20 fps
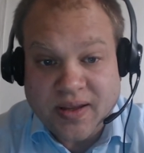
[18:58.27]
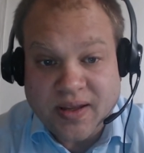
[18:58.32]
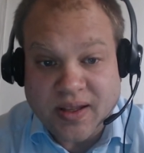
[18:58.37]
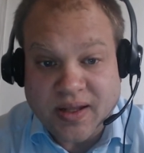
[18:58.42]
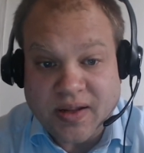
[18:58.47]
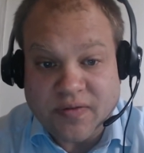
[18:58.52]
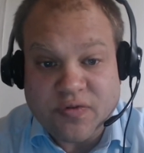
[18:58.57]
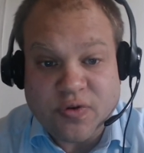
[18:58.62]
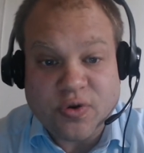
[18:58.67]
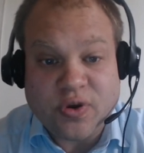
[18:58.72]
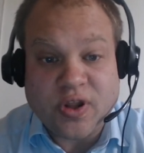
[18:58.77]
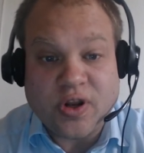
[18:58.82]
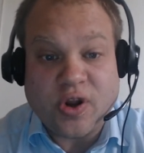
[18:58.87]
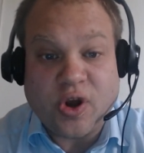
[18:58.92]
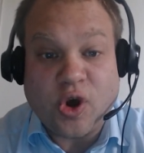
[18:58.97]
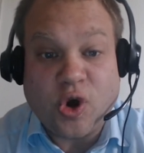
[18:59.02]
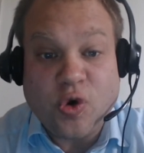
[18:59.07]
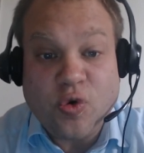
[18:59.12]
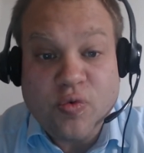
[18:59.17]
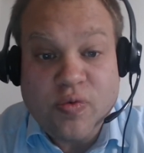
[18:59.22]
And if you can
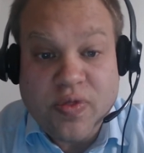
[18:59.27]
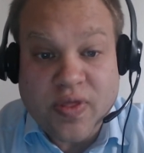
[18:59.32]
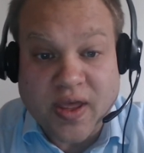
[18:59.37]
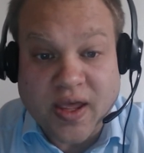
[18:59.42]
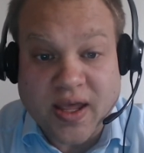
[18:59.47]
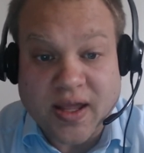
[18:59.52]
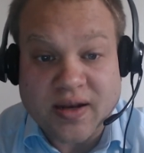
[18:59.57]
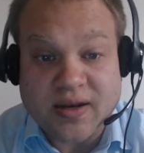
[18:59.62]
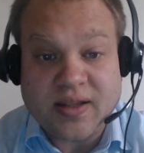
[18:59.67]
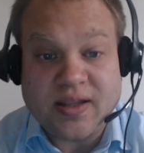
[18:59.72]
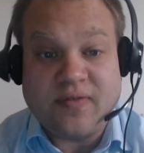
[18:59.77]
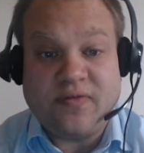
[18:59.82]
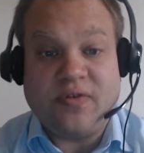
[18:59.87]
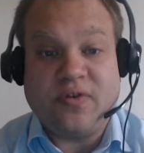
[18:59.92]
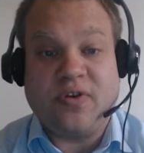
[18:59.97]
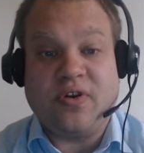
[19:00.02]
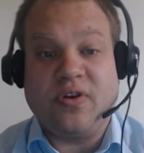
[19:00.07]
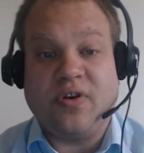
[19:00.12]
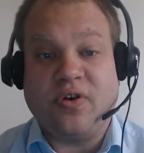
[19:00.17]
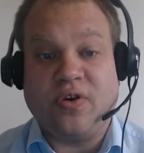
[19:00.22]
own that, if you
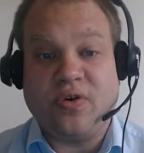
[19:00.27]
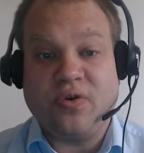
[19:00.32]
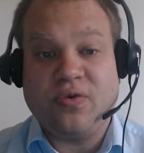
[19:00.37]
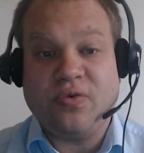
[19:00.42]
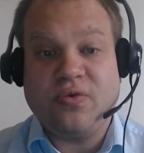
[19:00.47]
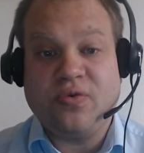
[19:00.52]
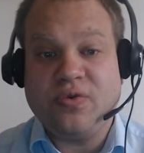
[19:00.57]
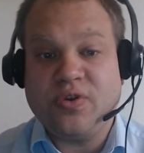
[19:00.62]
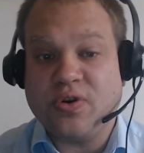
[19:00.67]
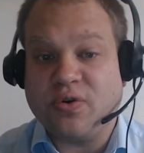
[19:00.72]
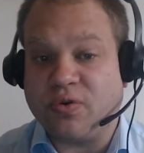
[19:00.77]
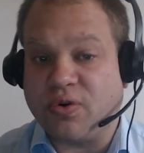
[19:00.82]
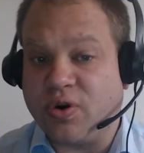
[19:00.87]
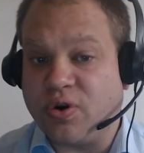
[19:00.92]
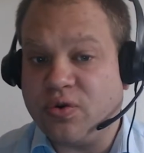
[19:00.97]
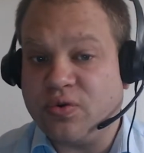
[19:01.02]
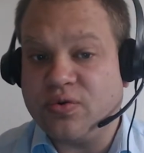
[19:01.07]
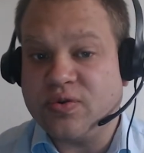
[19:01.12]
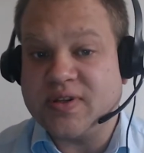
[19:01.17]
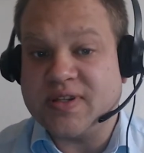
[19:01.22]
can own your own